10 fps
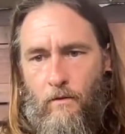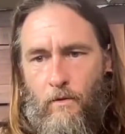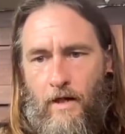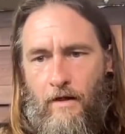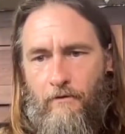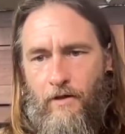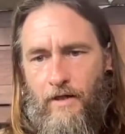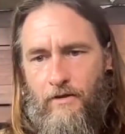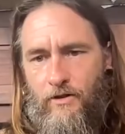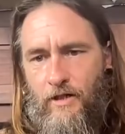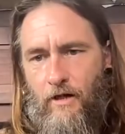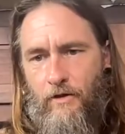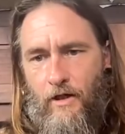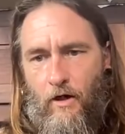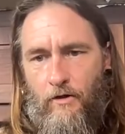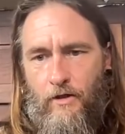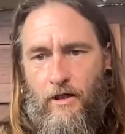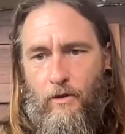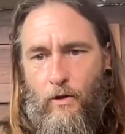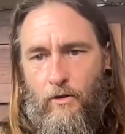Would I ever like to sail in the Arctic
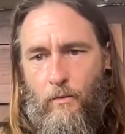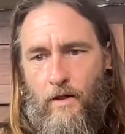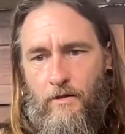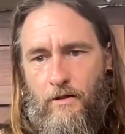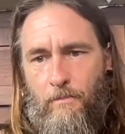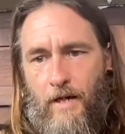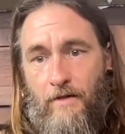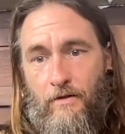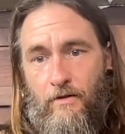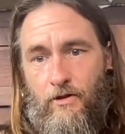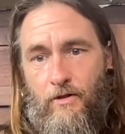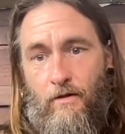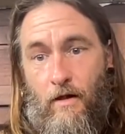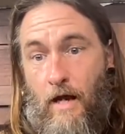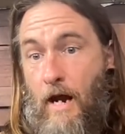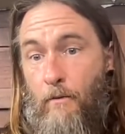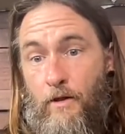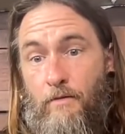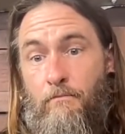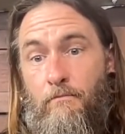and Northwest Passage? I
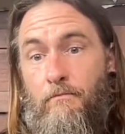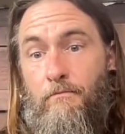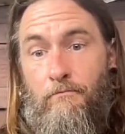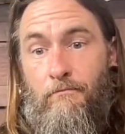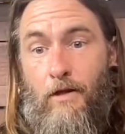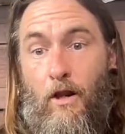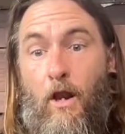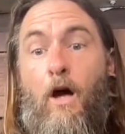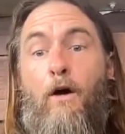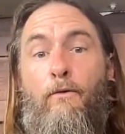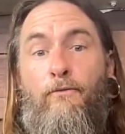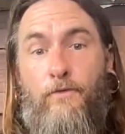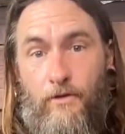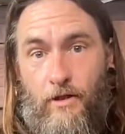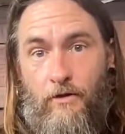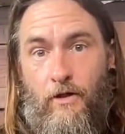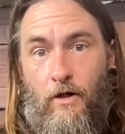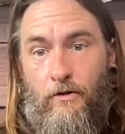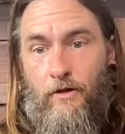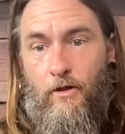would love to sail in the
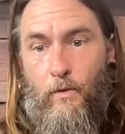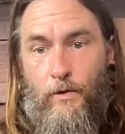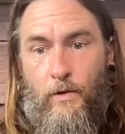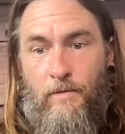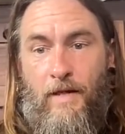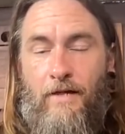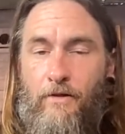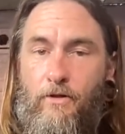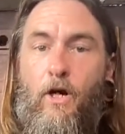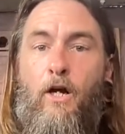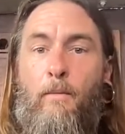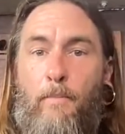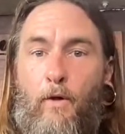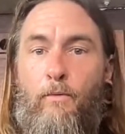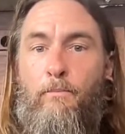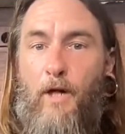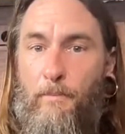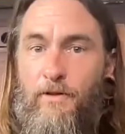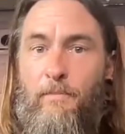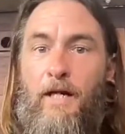Arctic and Northwest Passage on a boat
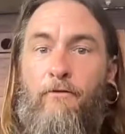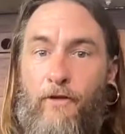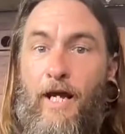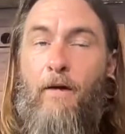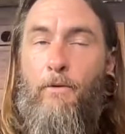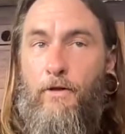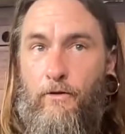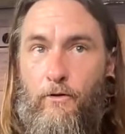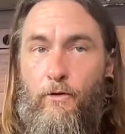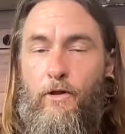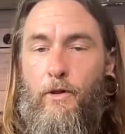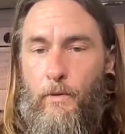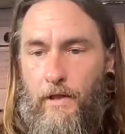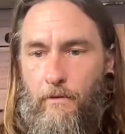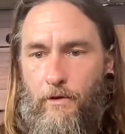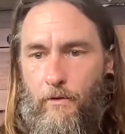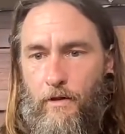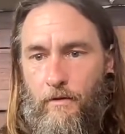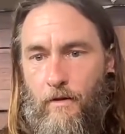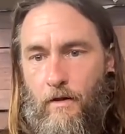purpose made for that with a crew that knew what they were doing.